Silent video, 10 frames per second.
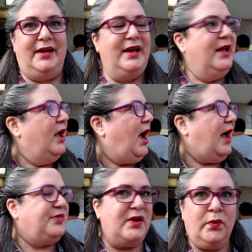
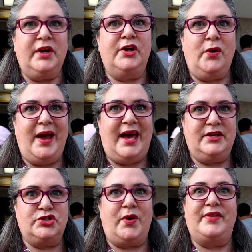I think we're going to go ahead
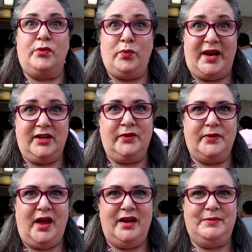and try the regular
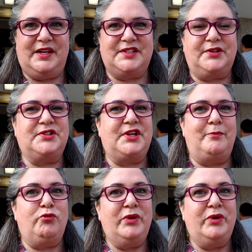line because there's some